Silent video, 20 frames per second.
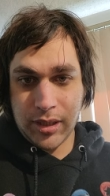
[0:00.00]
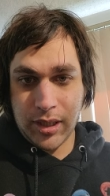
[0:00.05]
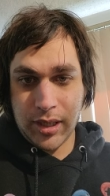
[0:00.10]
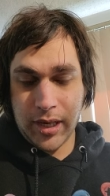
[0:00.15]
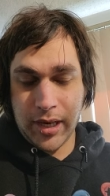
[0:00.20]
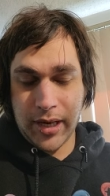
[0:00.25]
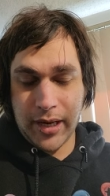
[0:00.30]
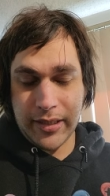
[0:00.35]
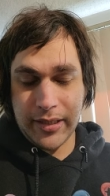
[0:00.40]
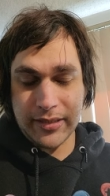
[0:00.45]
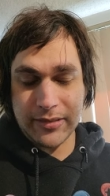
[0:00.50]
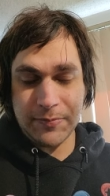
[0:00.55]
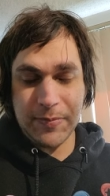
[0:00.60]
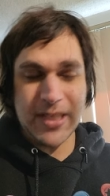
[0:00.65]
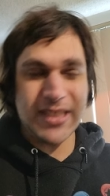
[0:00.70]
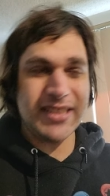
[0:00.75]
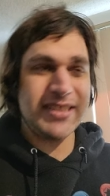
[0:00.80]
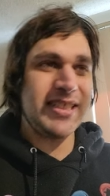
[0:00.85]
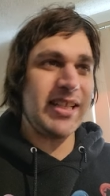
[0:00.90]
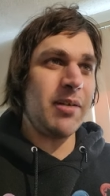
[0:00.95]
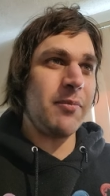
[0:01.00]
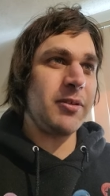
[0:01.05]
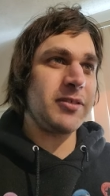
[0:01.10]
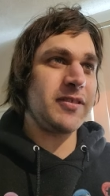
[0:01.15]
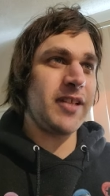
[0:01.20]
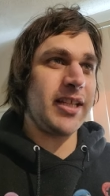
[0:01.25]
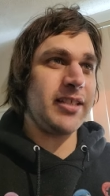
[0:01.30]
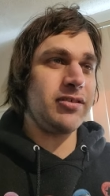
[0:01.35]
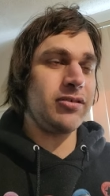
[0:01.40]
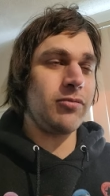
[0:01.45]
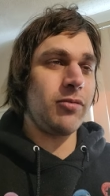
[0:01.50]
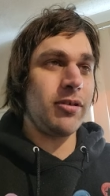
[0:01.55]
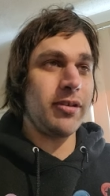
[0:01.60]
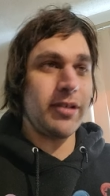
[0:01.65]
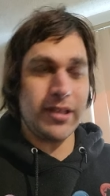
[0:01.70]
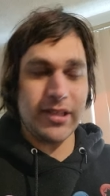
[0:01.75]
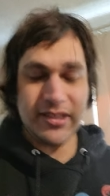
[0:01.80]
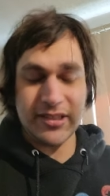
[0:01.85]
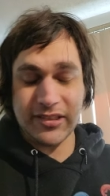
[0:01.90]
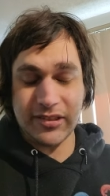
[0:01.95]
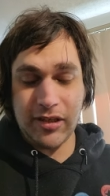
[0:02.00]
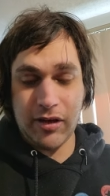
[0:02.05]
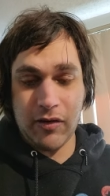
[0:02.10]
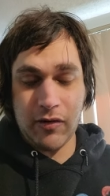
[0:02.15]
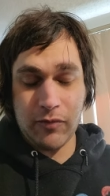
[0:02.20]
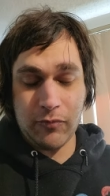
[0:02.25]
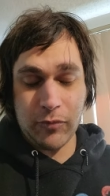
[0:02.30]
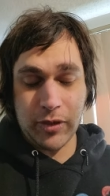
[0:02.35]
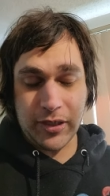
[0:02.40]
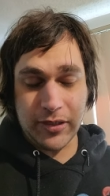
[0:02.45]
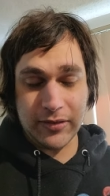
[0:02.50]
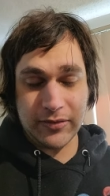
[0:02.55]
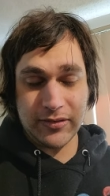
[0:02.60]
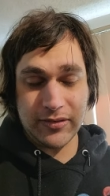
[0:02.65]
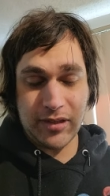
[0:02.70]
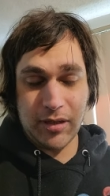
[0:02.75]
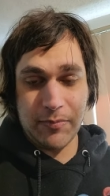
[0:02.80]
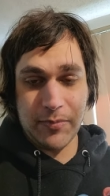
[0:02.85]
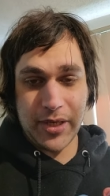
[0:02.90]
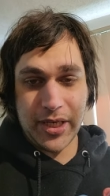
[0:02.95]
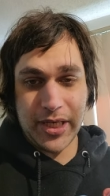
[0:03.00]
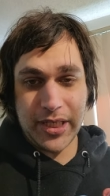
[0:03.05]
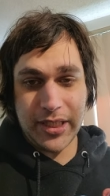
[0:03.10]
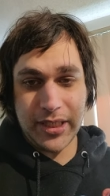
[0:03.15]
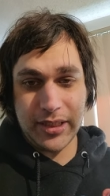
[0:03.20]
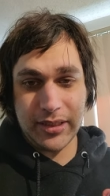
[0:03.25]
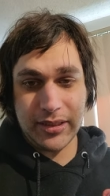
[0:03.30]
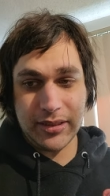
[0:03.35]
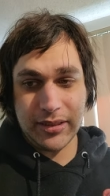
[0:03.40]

And it's basically almost like Sword in the Stone, where somebody,